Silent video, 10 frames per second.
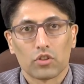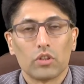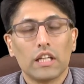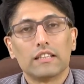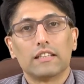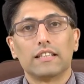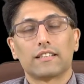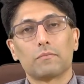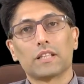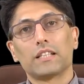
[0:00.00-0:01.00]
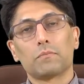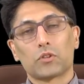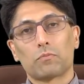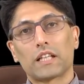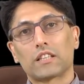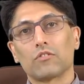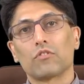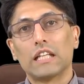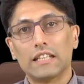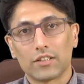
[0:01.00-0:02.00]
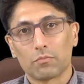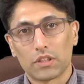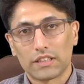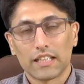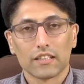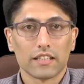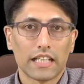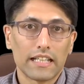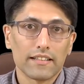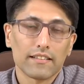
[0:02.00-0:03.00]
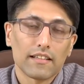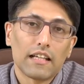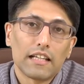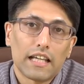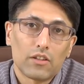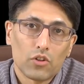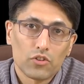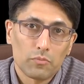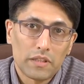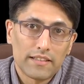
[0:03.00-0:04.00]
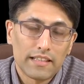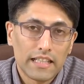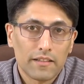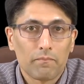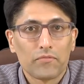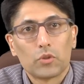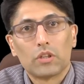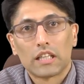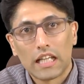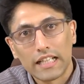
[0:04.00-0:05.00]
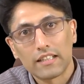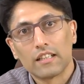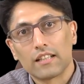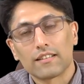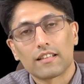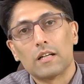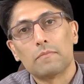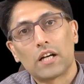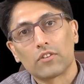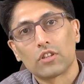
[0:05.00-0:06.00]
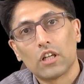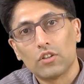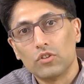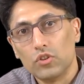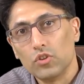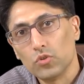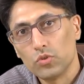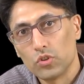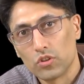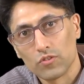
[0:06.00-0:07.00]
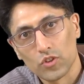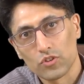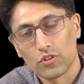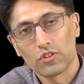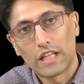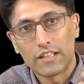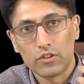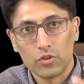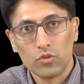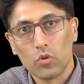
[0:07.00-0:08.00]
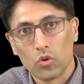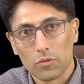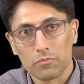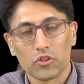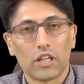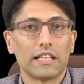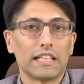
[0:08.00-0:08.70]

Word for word: So the disability perspective in this particular case can also be seen to enlighten us about new universals and new norms.